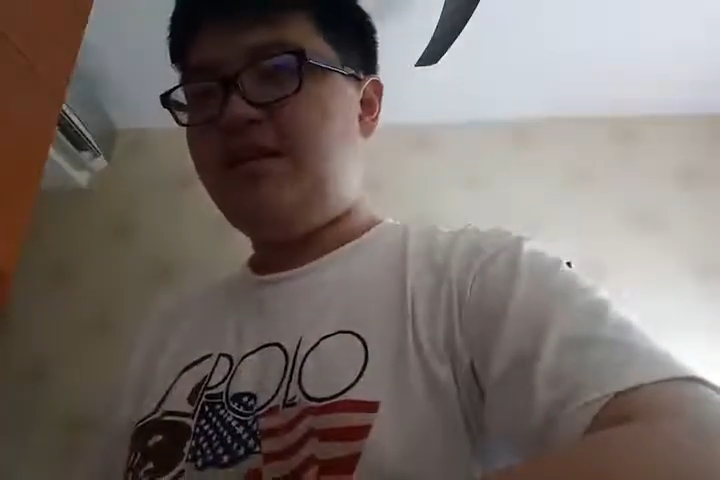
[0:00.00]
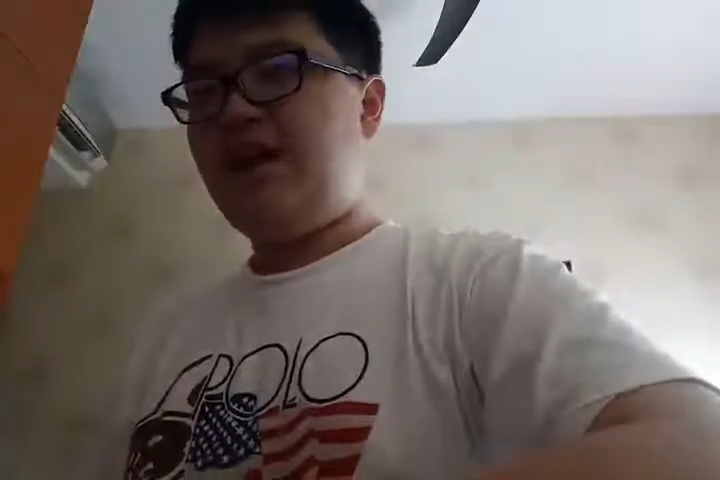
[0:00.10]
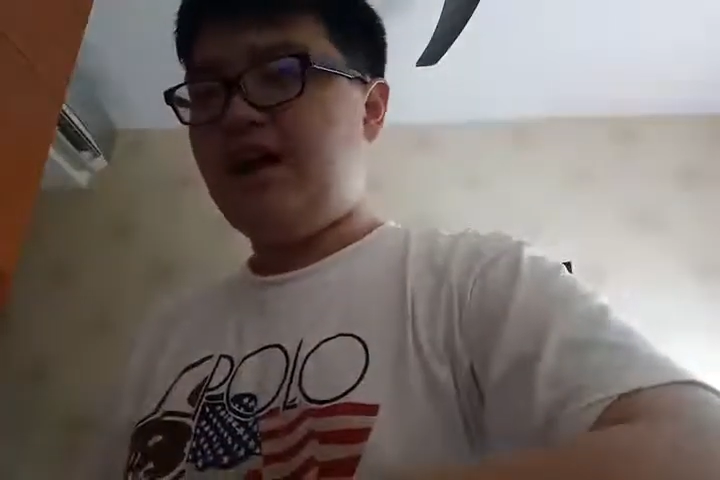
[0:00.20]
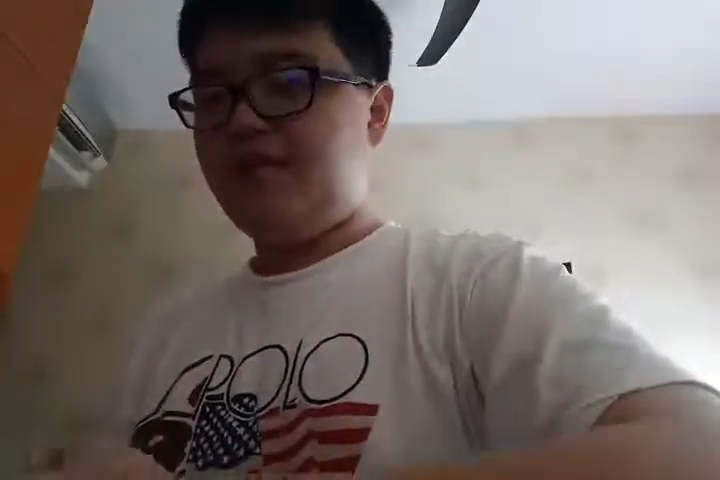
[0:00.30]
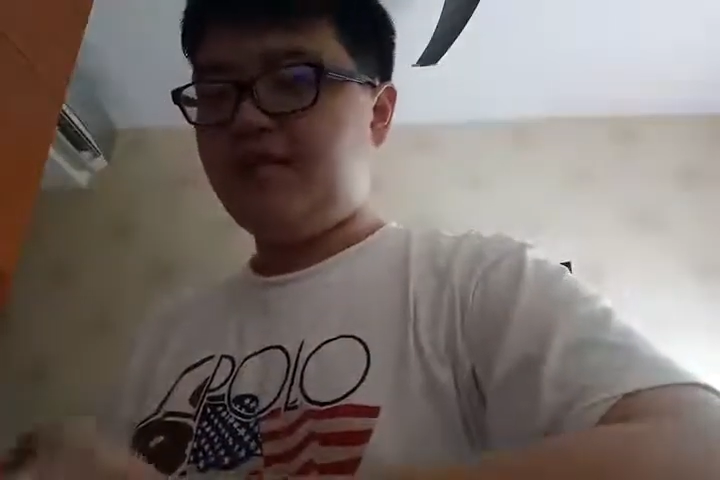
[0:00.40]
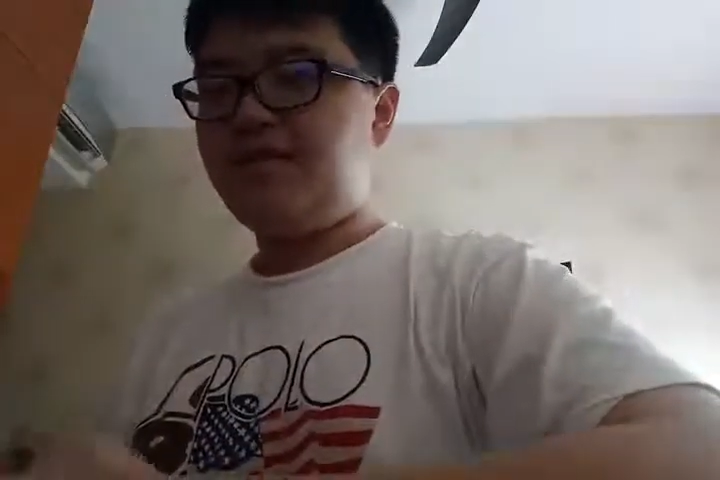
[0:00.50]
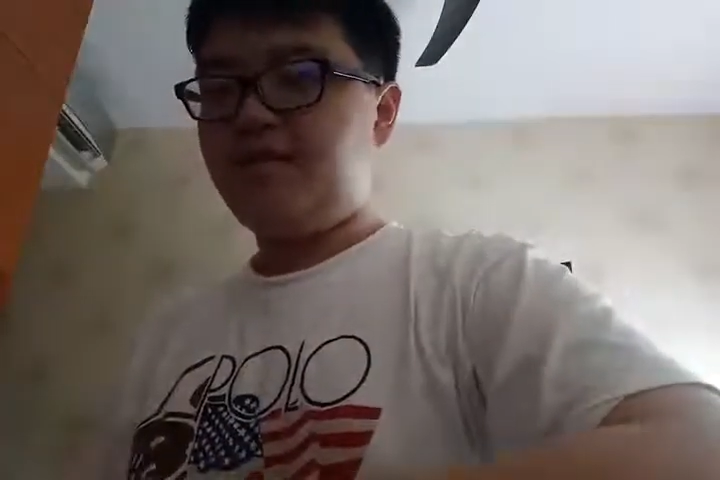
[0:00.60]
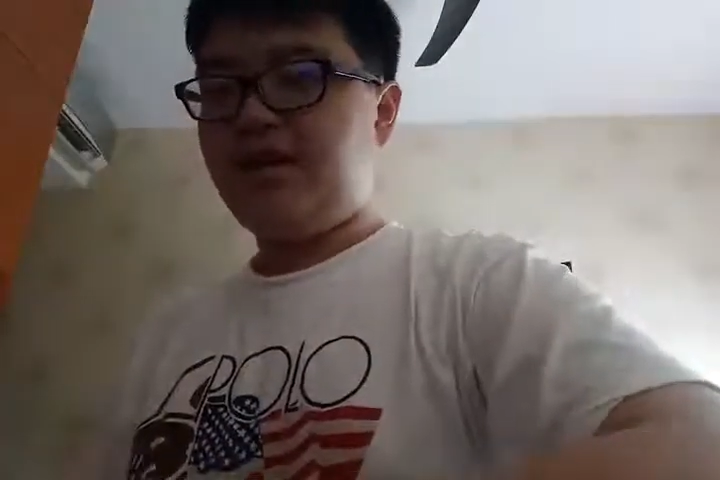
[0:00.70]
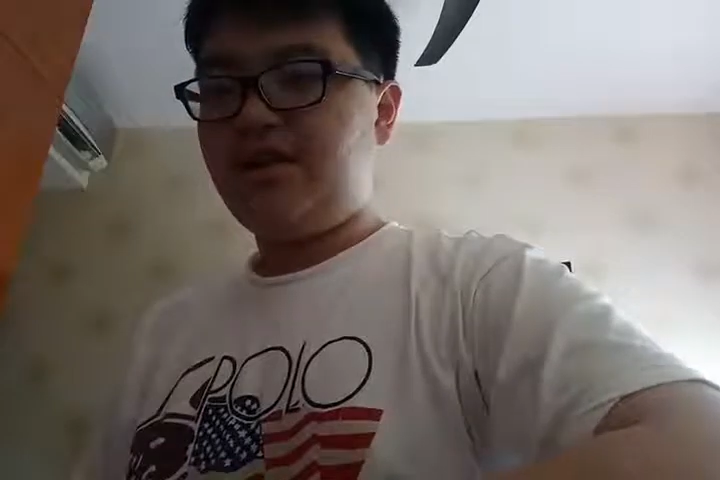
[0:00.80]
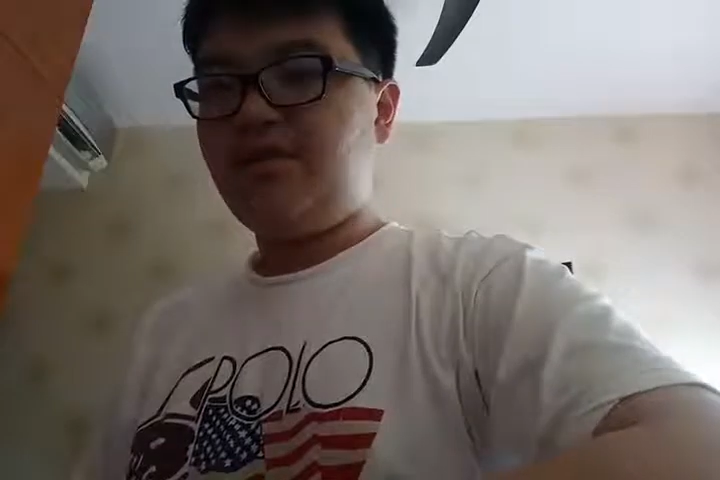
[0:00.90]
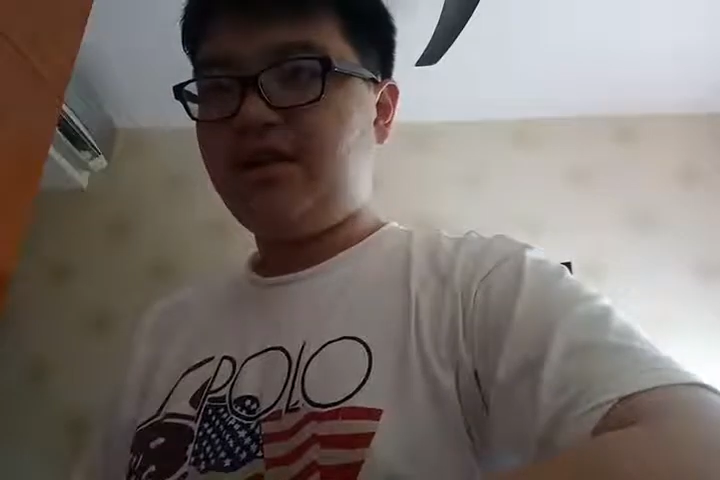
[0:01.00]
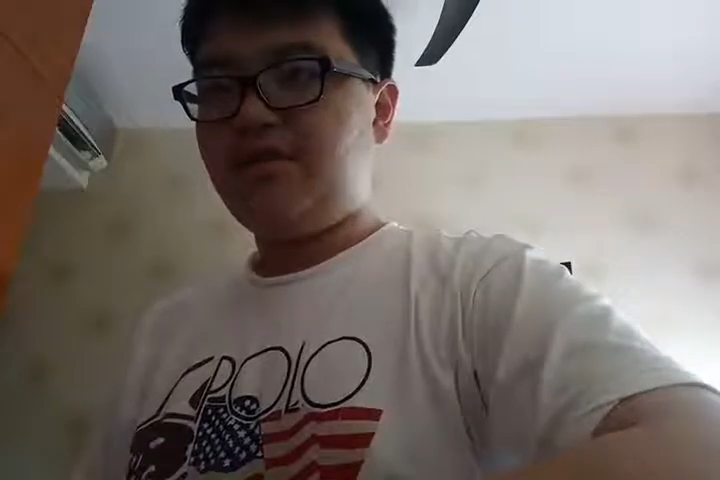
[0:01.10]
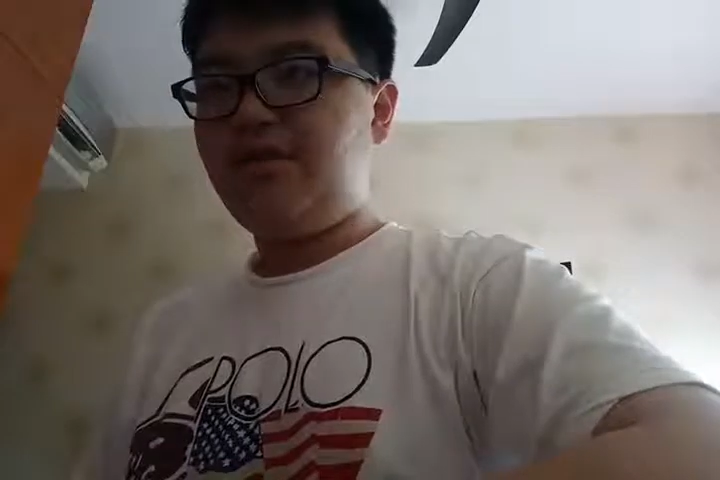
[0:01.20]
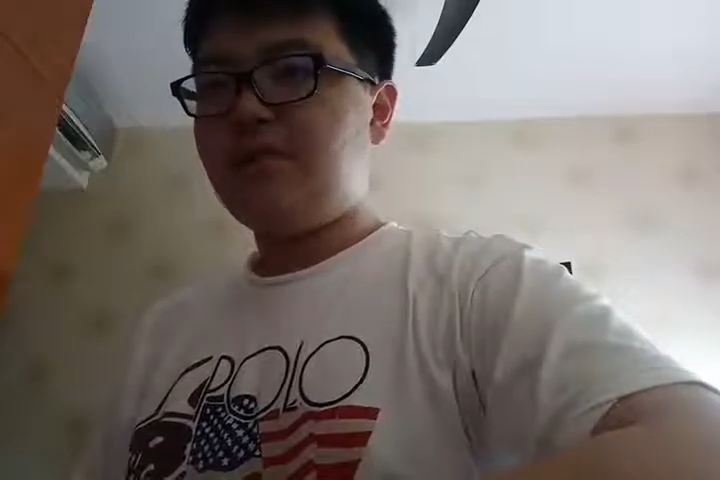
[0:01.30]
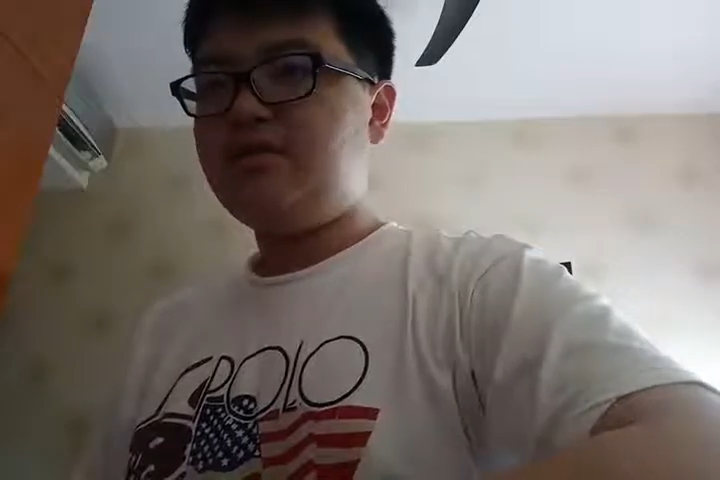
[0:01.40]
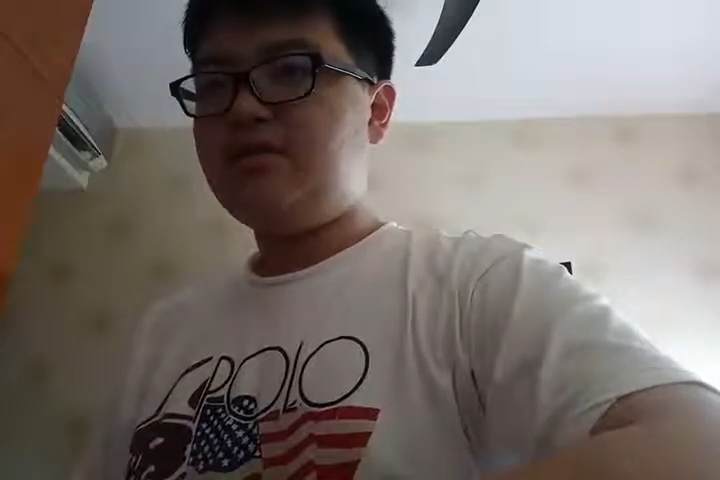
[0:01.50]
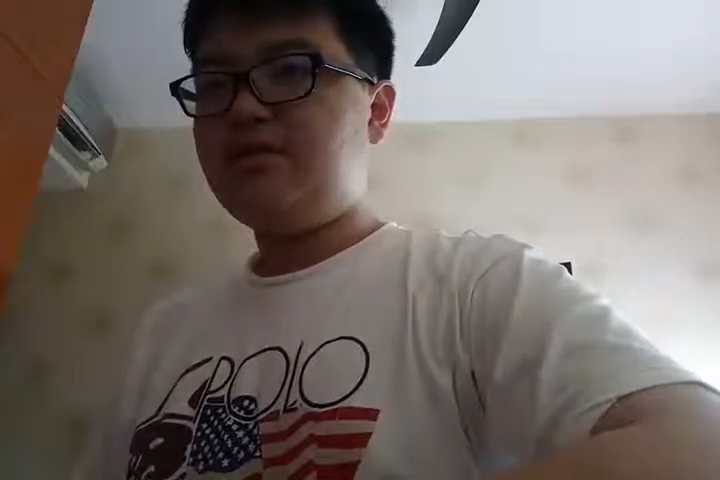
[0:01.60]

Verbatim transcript: I have a copy of the beta, by the way.